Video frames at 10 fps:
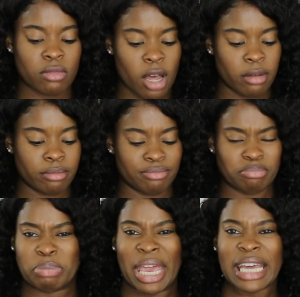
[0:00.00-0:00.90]
um
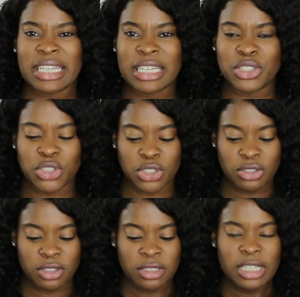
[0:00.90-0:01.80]
bandage
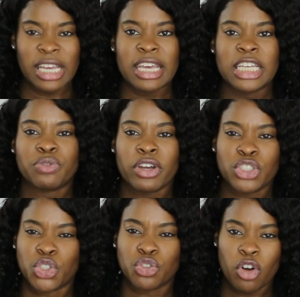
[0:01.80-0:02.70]
it's very
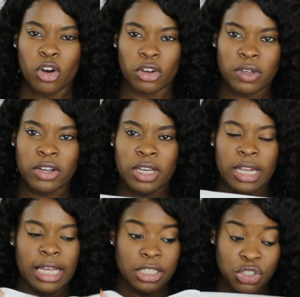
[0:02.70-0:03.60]
strong, very
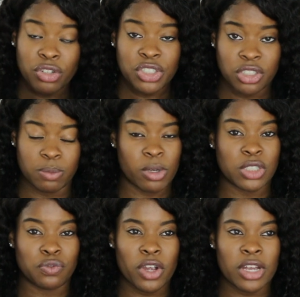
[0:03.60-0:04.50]
like it stretches, but
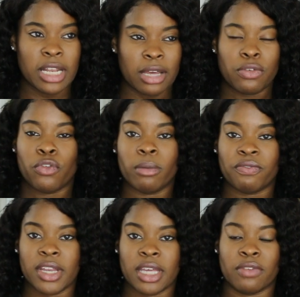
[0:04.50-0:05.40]
it's very like form
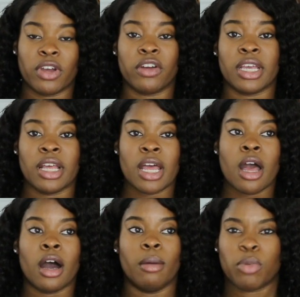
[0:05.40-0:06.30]
fitting, very
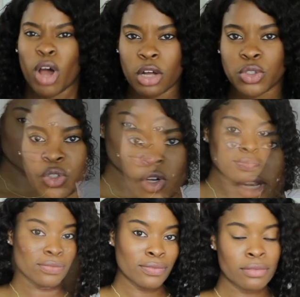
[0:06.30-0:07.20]
um, contour
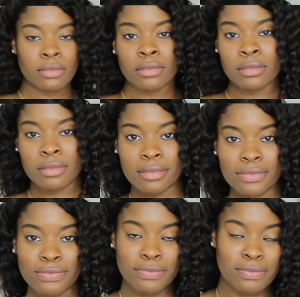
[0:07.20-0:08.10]
like you know in their
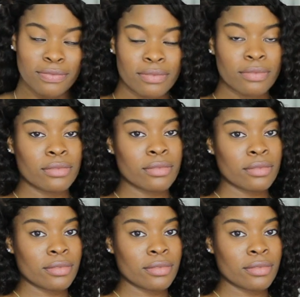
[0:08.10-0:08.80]
contour collection.